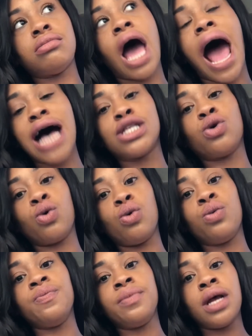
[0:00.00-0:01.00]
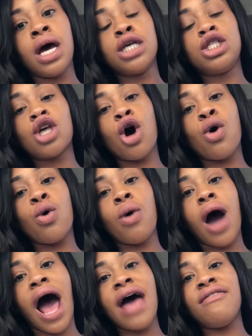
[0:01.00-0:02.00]
high school. So
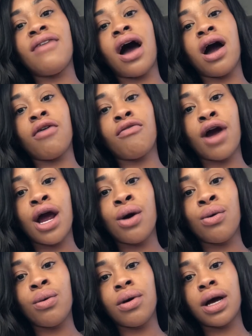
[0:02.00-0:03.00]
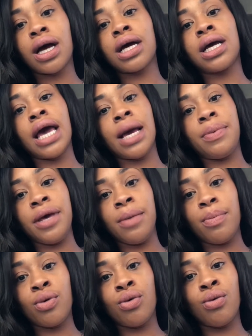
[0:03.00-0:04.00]
I have hung around gay
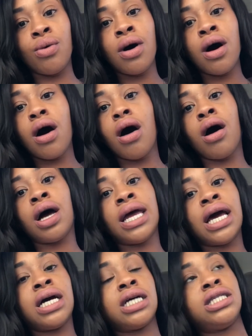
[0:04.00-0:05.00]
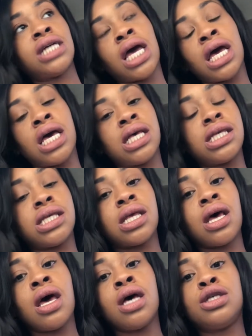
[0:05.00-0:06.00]
people, all that good jazz.
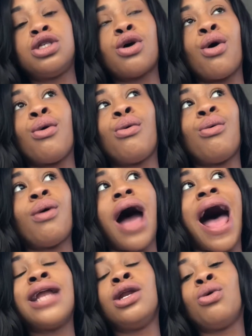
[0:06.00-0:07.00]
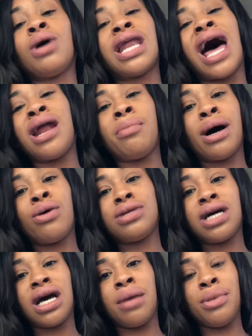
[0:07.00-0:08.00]
So I know a lot about
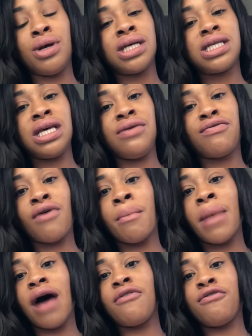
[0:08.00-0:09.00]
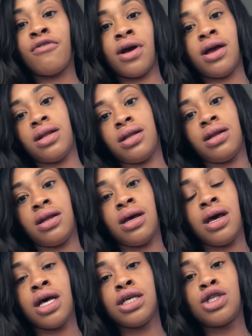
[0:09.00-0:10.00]
the community from my friend.
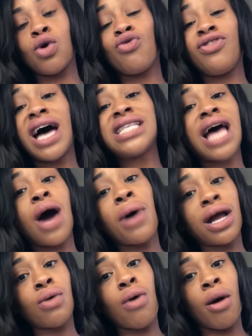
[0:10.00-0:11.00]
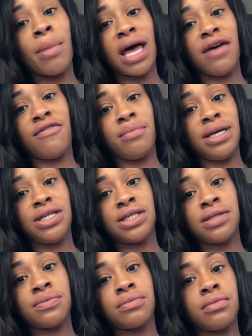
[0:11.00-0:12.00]
So that's how I know all my
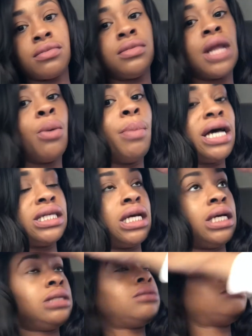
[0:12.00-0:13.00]
information. Now back to